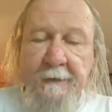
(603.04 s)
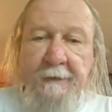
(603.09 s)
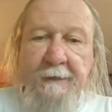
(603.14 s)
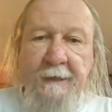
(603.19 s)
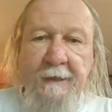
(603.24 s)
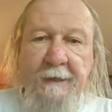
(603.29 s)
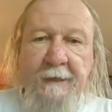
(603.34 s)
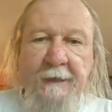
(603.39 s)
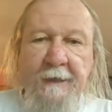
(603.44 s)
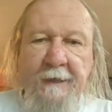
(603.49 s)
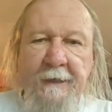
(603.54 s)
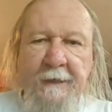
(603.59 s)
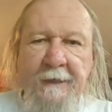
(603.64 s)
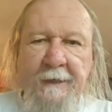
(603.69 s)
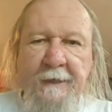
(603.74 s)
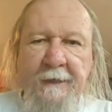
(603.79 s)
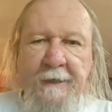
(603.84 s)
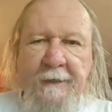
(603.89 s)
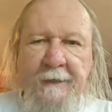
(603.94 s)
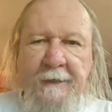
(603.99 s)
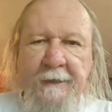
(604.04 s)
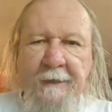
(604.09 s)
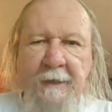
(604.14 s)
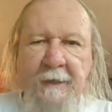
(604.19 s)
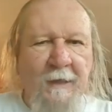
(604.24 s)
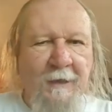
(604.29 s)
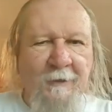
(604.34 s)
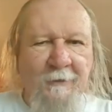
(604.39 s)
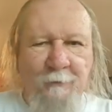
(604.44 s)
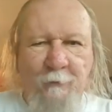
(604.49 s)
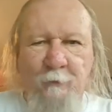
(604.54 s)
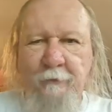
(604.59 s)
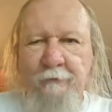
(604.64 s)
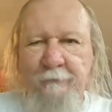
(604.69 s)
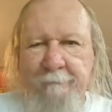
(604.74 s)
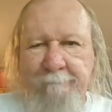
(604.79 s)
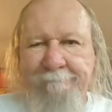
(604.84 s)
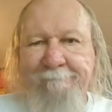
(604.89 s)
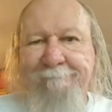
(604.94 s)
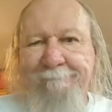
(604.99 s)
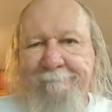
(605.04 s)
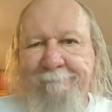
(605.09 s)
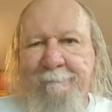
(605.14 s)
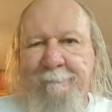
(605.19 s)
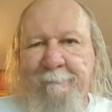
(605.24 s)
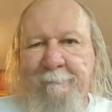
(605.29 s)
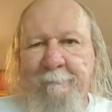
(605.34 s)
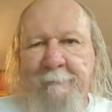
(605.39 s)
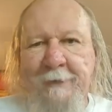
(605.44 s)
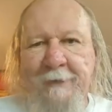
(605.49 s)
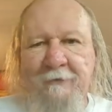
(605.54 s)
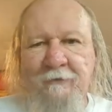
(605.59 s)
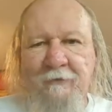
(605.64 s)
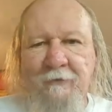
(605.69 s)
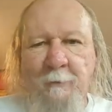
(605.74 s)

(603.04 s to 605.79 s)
And I, of course, That's